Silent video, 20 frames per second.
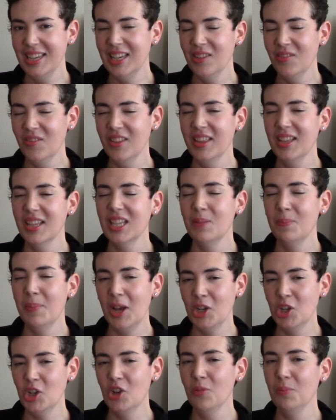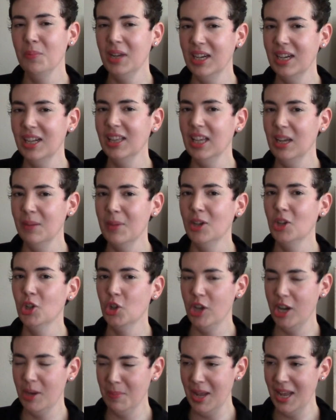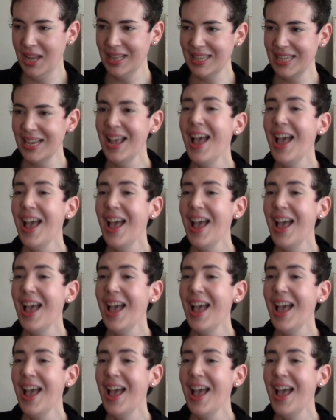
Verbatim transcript: given the special Mina Lima treatment.